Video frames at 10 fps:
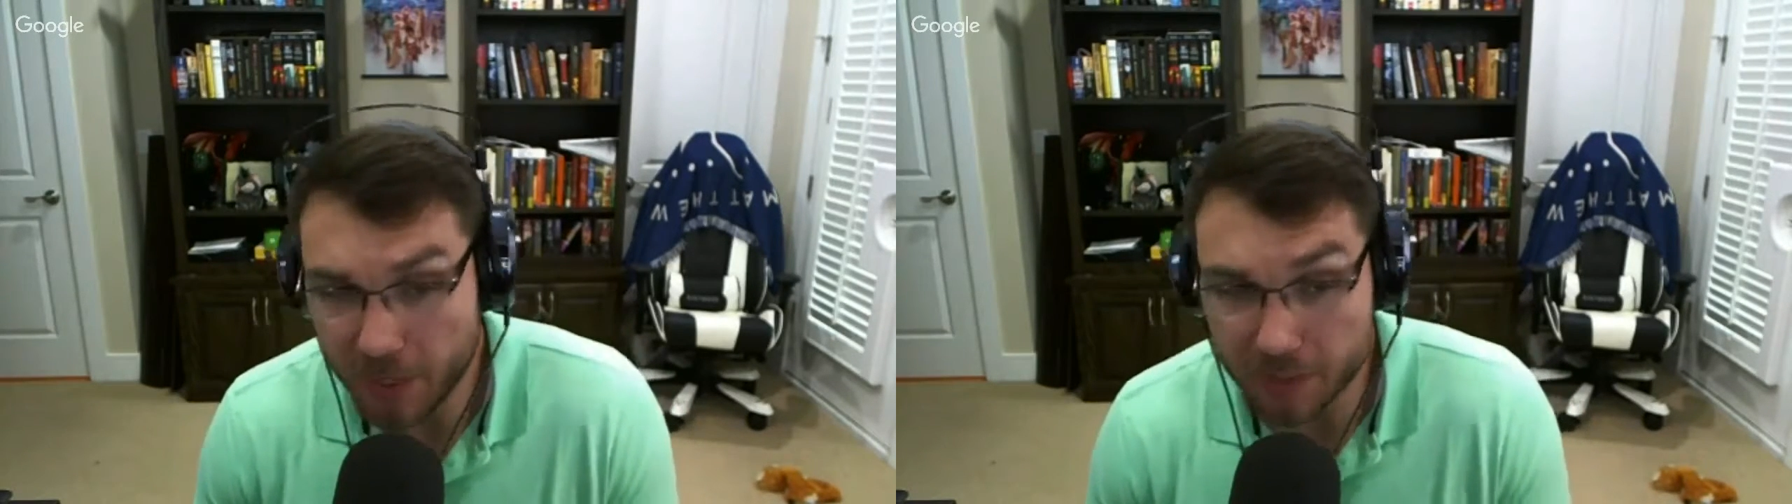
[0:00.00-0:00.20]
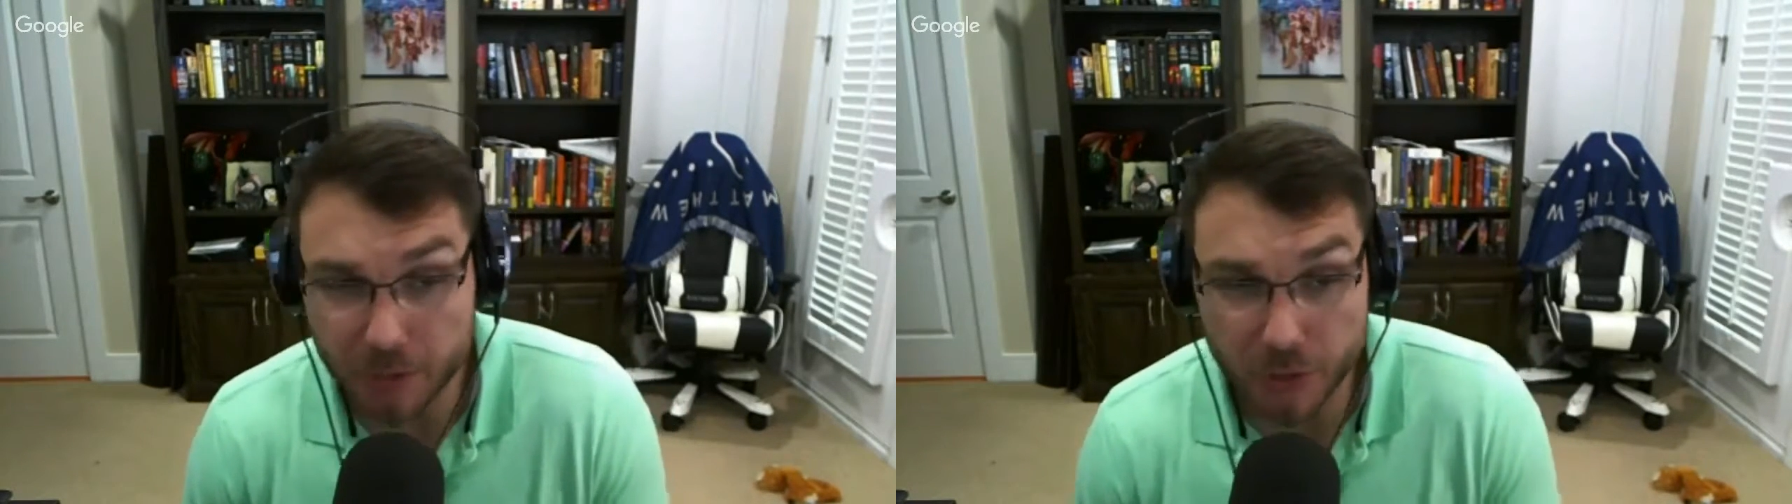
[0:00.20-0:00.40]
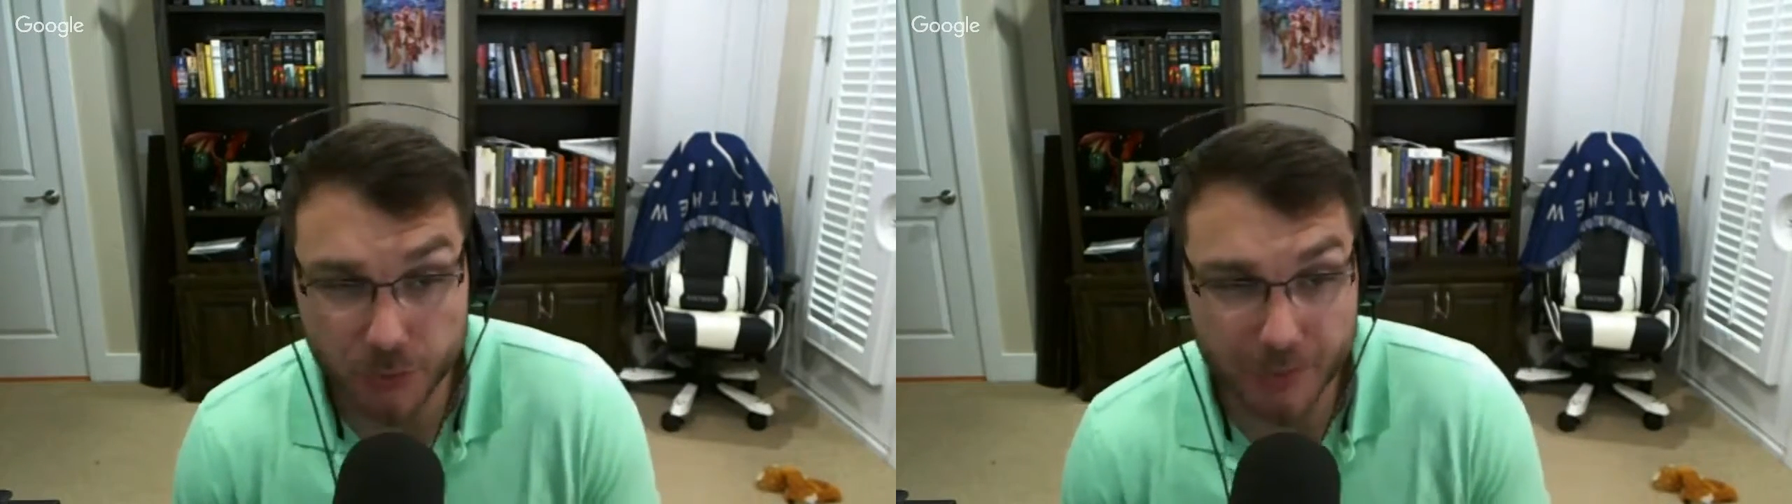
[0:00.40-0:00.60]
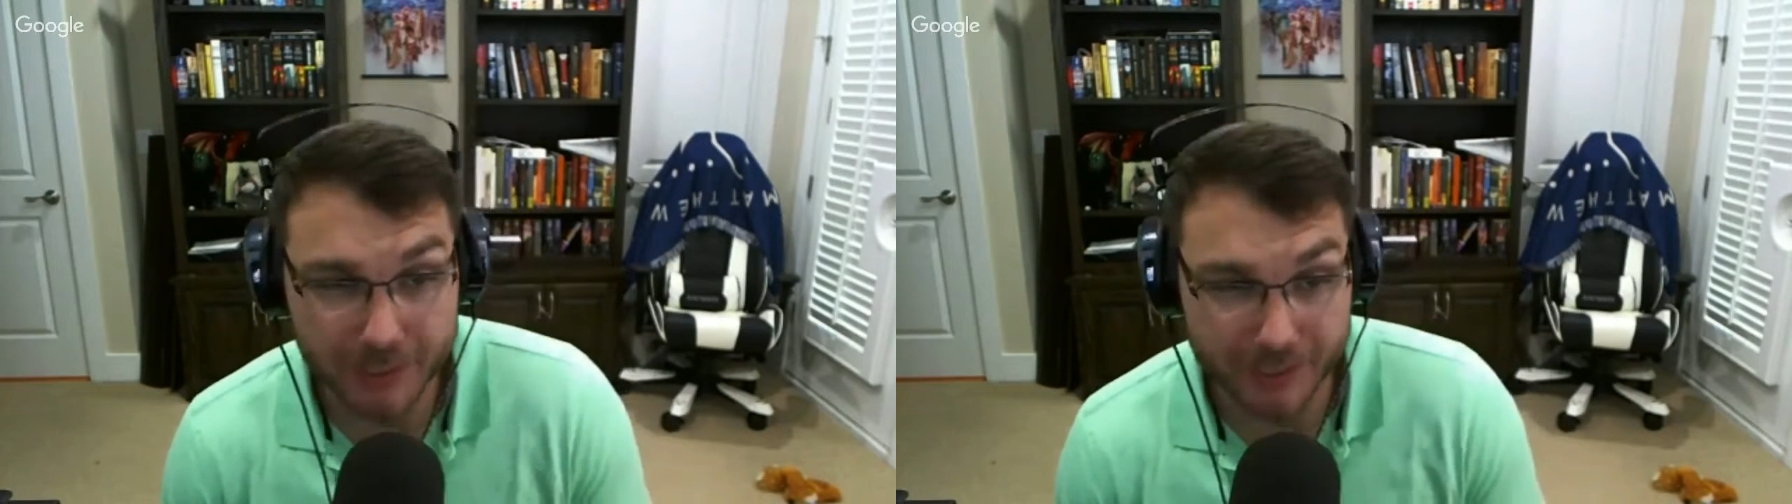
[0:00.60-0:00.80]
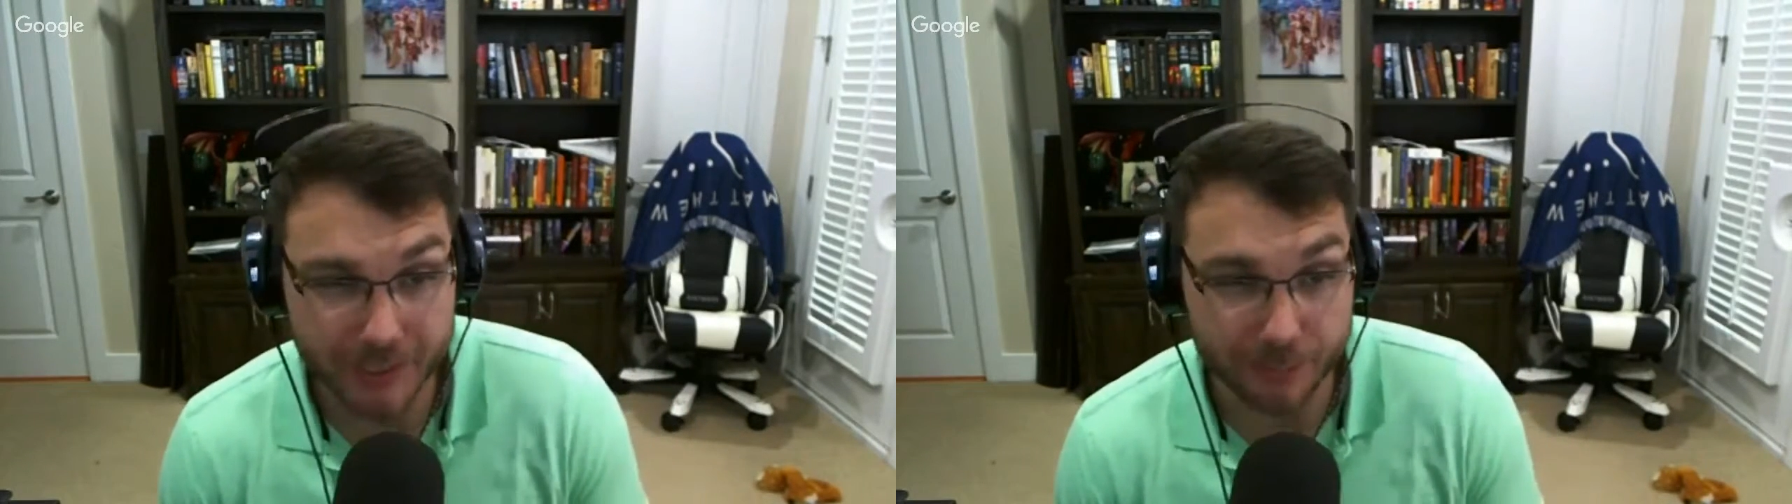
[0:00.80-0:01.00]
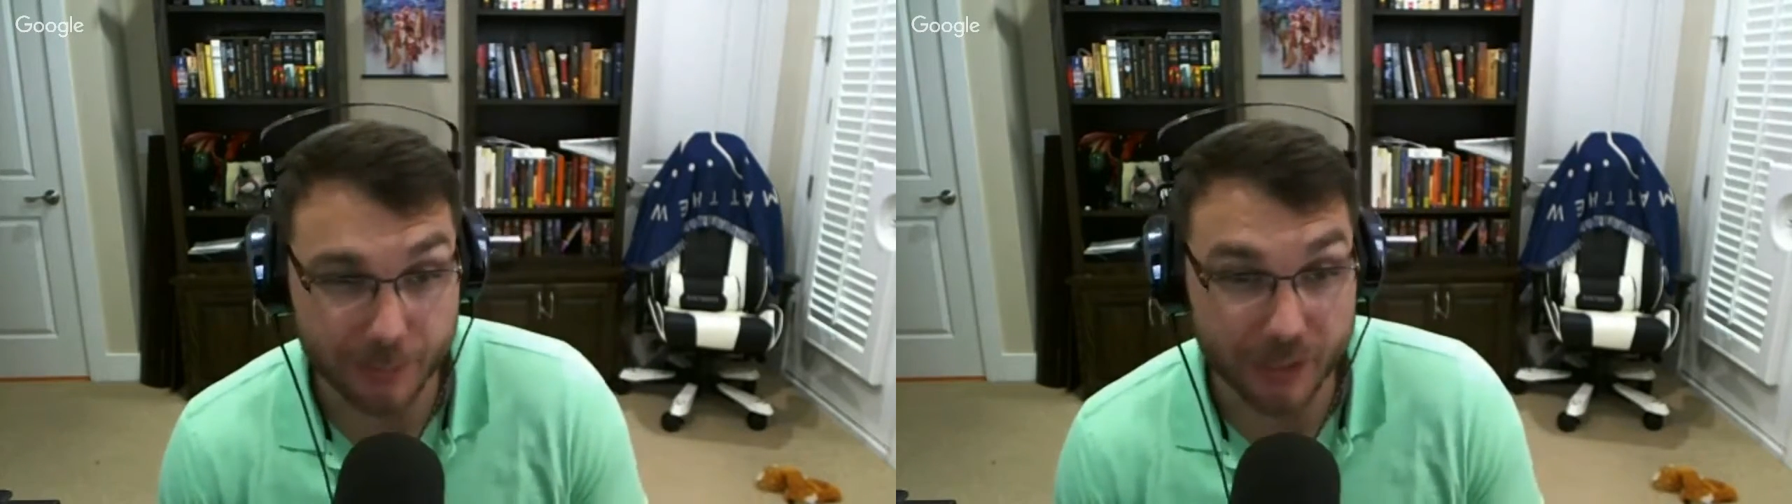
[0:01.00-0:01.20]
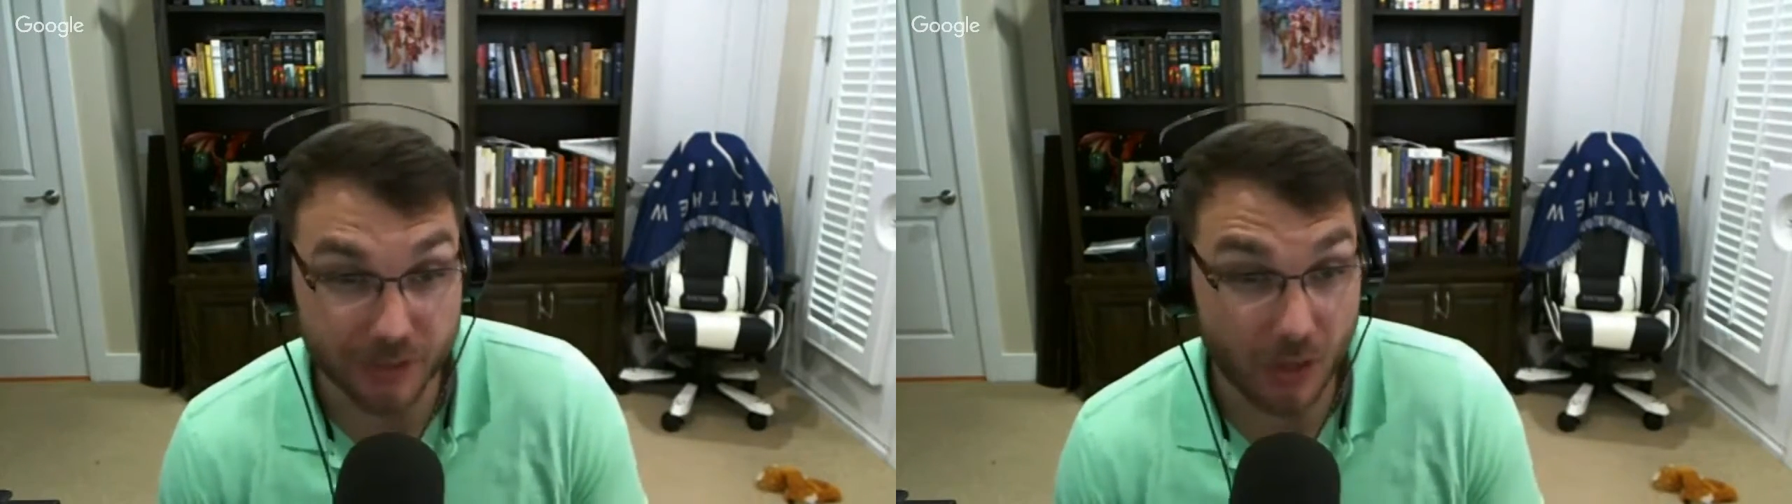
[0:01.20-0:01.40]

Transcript: but you really didn't, because